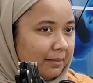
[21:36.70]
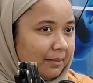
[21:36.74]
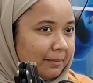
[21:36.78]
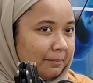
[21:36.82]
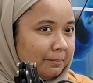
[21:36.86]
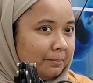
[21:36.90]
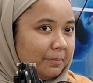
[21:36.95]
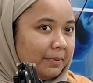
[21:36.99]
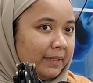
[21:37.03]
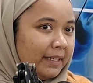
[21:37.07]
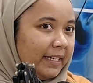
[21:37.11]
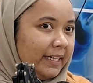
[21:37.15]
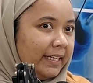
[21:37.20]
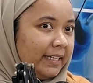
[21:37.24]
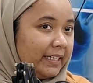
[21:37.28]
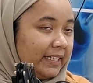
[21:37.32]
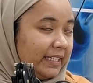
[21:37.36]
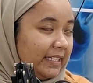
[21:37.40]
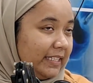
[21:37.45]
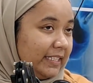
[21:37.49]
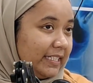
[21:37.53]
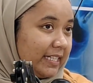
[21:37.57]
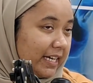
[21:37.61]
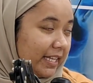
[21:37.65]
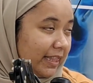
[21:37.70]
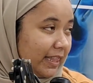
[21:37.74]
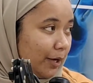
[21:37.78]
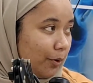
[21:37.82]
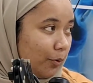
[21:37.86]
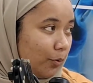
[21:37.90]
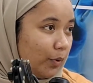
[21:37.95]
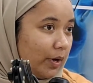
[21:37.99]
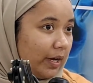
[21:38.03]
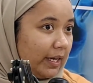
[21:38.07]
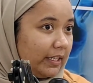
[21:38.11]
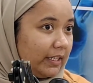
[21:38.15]
But yeah,
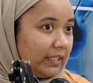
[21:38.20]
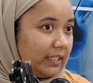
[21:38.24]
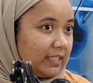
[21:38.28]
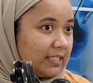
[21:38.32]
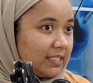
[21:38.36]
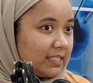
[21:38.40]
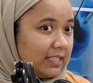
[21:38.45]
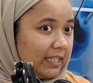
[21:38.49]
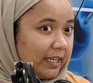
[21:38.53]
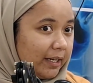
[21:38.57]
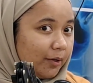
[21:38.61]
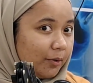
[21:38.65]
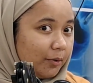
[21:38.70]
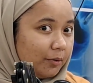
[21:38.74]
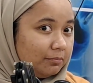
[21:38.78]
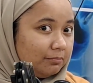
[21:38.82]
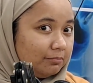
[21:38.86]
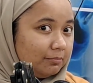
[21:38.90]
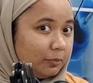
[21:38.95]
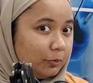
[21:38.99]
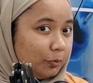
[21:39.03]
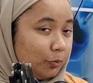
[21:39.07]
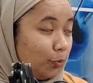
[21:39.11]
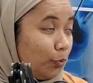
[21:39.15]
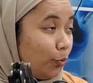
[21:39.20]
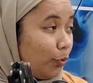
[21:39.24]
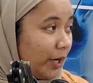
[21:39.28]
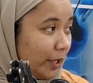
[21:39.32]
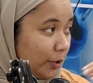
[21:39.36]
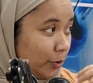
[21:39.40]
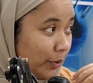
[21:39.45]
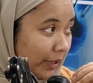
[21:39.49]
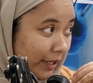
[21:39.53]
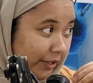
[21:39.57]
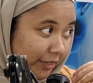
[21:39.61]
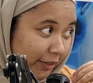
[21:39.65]
that one is like,
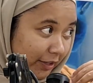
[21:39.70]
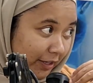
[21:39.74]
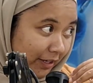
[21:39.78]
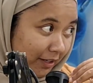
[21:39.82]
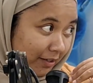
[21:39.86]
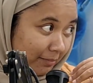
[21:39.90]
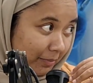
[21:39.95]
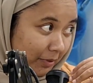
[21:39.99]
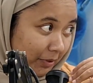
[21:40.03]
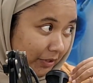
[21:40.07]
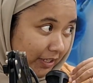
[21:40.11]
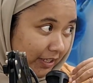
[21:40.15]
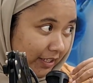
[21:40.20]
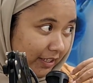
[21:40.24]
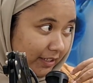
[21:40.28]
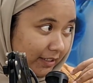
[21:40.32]
what do I think about that?